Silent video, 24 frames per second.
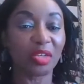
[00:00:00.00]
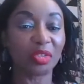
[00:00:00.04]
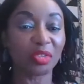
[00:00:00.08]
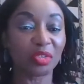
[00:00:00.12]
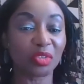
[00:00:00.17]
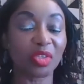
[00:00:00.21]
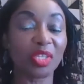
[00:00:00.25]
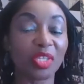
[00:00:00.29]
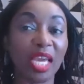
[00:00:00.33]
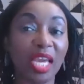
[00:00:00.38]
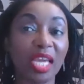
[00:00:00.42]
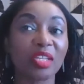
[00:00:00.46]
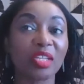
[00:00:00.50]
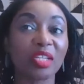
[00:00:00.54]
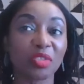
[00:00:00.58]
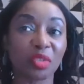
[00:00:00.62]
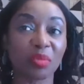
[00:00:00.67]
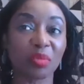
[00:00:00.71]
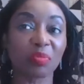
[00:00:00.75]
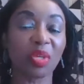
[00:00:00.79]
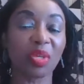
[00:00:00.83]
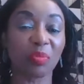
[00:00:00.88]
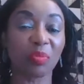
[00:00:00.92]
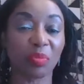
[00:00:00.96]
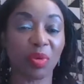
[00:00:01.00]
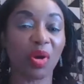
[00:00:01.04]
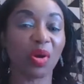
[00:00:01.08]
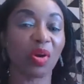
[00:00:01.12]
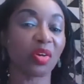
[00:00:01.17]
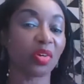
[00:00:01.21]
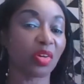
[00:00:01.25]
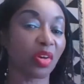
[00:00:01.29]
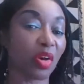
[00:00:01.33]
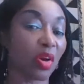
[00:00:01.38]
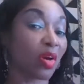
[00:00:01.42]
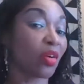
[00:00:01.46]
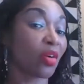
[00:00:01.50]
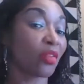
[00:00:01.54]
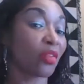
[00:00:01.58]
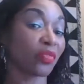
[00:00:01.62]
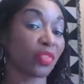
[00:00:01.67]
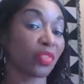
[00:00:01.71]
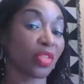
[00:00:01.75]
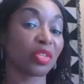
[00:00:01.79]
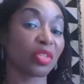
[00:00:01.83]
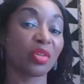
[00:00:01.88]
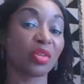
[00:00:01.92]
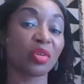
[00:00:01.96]
to get it to be part of
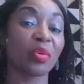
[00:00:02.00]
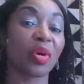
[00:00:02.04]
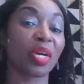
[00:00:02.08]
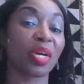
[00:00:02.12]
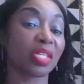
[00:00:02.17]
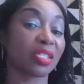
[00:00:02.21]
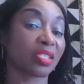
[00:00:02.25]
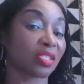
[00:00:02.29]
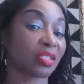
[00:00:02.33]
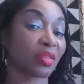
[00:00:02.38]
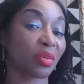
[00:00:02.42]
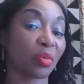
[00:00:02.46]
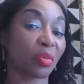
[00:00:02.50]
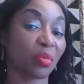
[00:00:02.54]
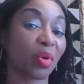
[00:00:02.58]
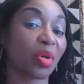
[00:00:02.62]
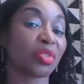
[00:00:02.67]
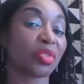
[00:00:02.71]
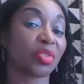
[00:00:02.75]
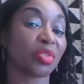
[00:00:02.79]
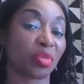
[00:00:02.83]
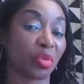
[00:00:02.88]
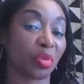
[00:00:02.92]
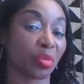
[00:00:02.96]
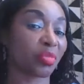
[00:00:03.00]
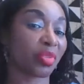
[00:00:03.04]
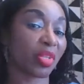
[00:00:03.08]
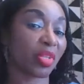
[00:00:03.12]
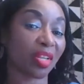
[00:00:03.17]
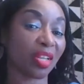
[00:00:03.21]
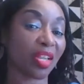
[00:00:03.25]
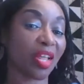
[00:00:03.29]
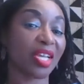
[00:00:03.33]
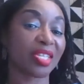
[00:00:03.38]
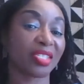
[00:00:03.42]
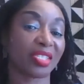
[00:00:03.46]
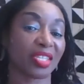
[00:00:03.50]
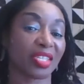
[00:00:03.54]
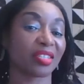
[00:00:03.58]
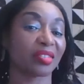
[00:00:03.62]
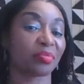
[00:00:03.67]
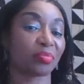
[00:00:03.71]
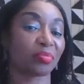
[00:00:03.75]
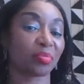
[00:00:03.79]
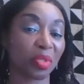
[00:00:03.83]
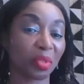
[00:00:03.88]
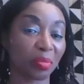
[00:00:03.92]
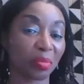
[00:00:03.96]
the US wardrobe, the closet.
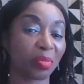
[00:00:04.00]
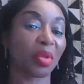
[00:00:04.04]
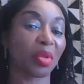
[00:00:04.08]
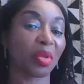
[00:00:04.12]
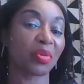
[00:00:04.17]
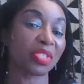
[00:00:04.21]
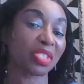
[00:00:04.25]
People always